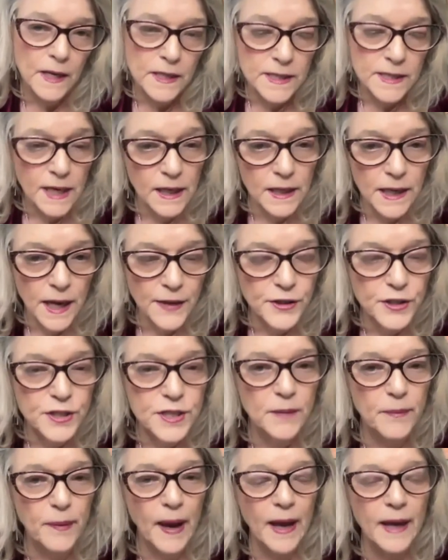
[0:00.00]
Take another
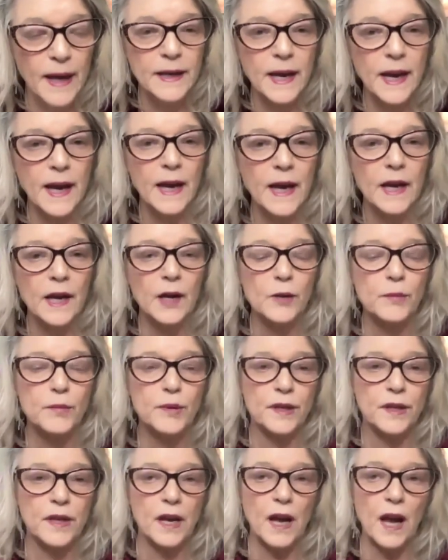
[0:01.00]
deep inhale,
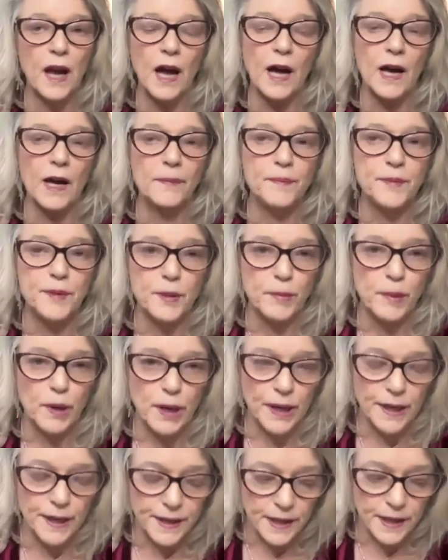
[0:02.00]
breathing up the
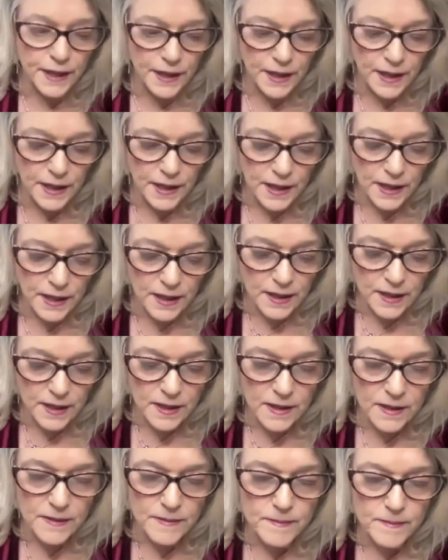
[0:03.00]

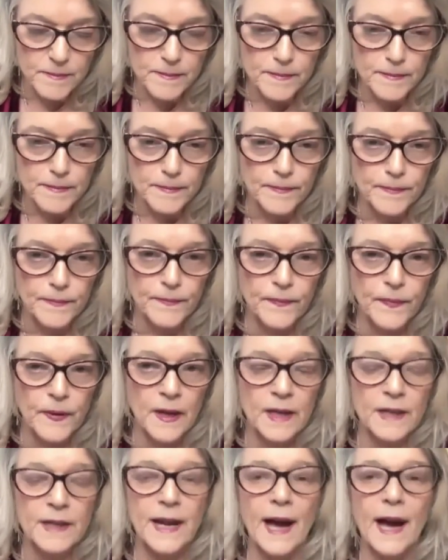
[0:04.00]
body.
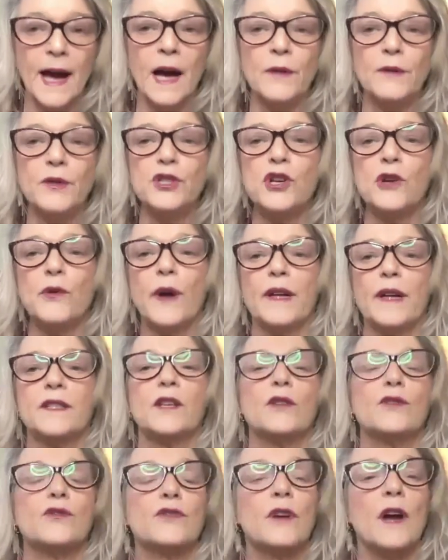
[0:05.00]
And now, as you
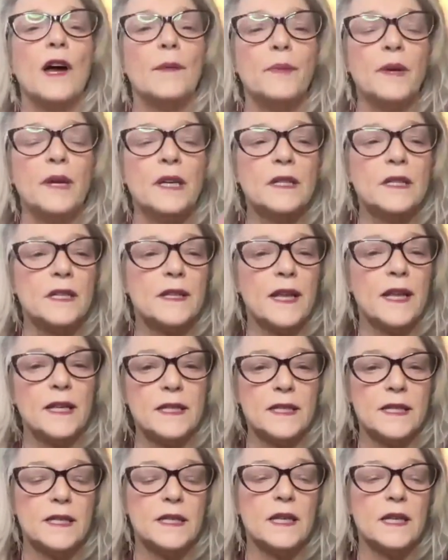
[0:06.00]
exhale, dropping into
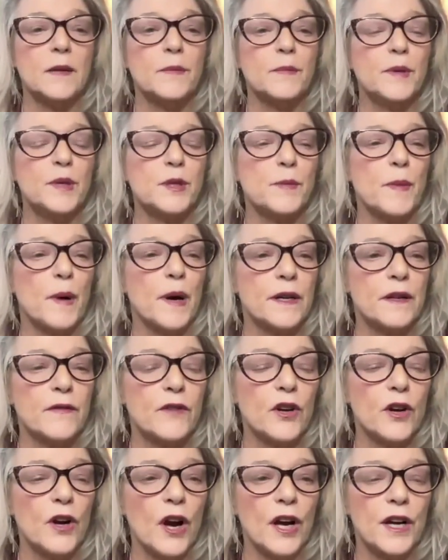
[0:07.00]
that deepest part of
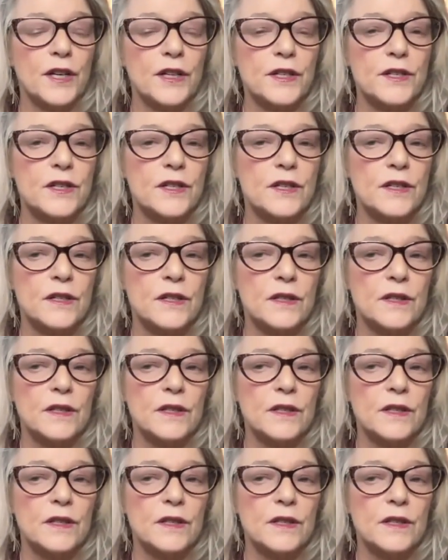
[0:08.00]
your heart,